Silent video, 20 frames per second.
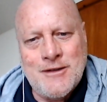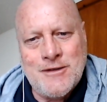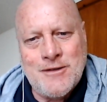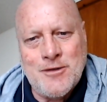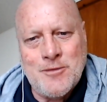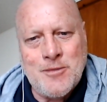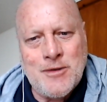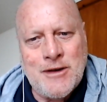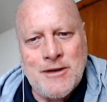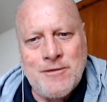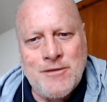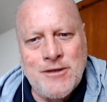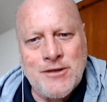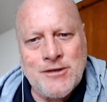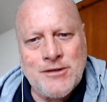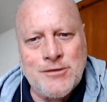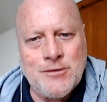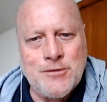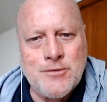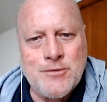the will of the
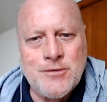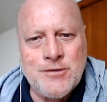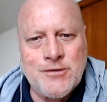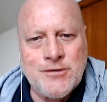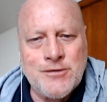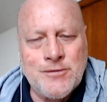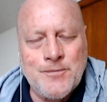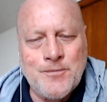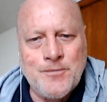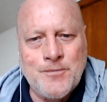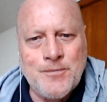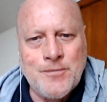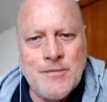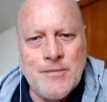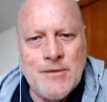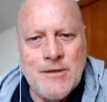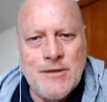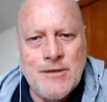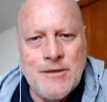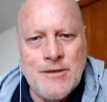source,
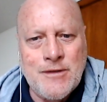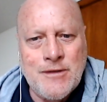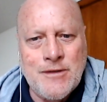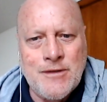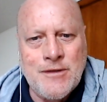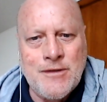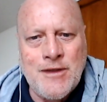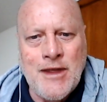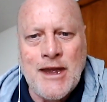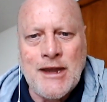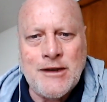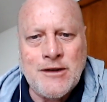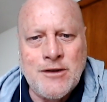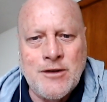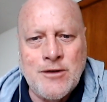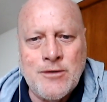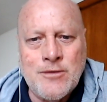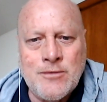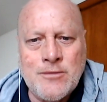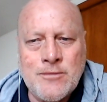that
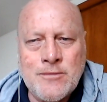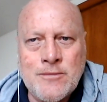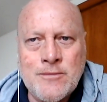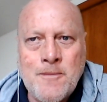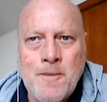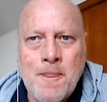you